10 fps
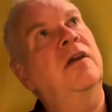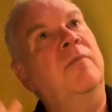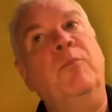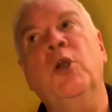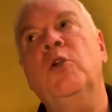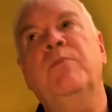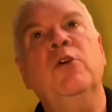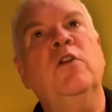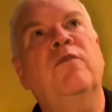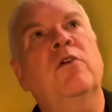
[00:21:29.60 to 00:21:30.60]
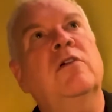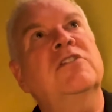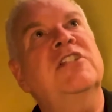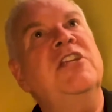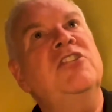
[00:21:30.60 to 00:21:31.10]
Beautiful
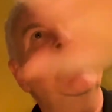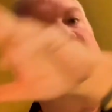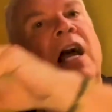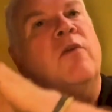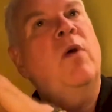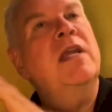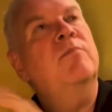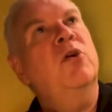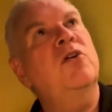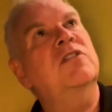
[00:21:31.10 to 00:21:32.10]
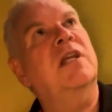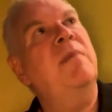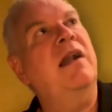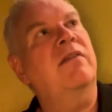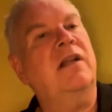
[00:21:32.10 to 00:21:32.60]
CGI white birds come
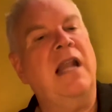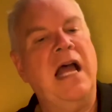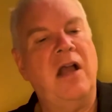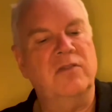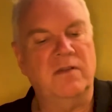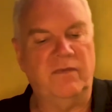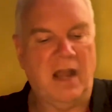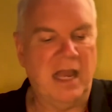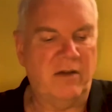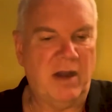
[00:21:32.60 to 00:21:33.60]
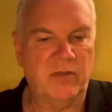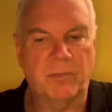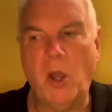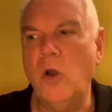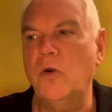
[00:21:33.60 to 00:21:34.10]
out of the clouds and fly around the
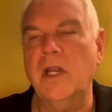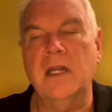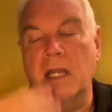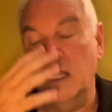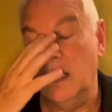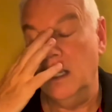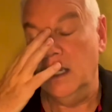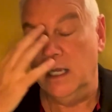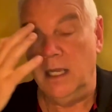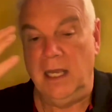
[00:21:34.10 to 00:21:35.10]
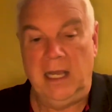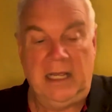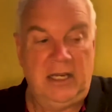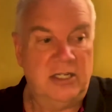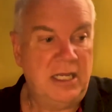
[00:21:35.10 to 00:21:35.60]
boat, and
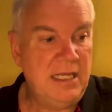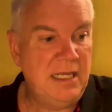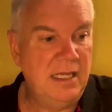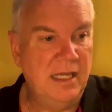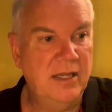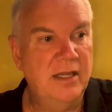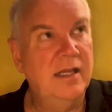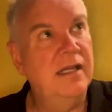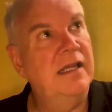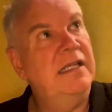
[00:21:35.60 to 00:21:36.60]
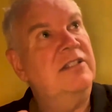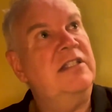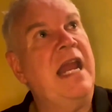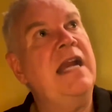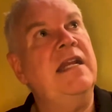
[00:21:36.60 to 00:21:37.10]
she is
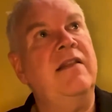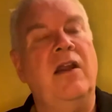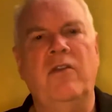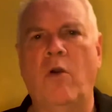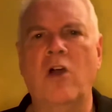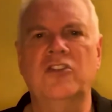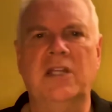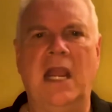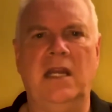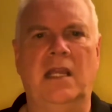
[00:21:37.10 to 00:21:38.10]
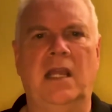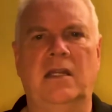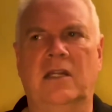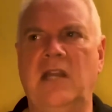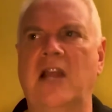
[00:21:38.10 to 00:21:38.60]
standing there. They're all standing at
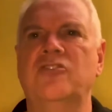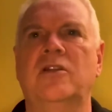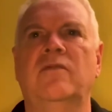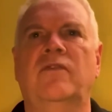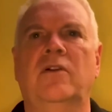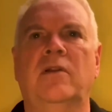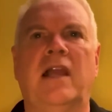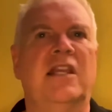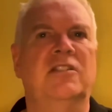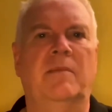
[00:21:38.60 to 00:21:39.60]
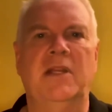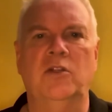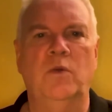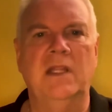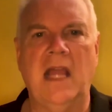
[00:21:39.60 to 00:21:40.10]
attention for, I guess they've been
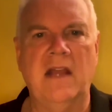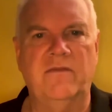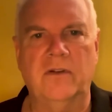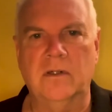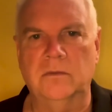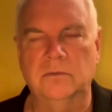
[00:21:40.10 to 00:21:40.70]
doing that for